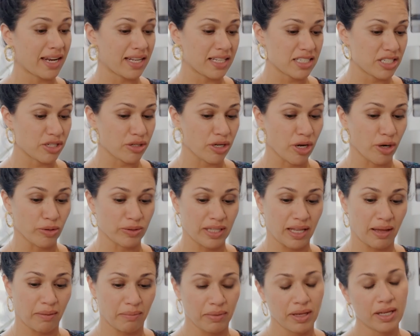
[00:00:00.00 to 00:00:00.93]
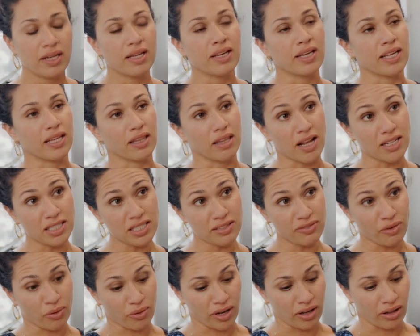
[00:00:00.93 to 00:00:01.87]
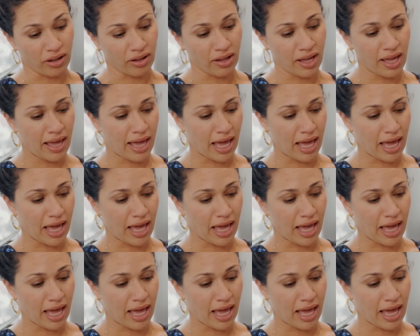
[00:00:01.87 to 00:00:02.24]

is to coat them in lots of oil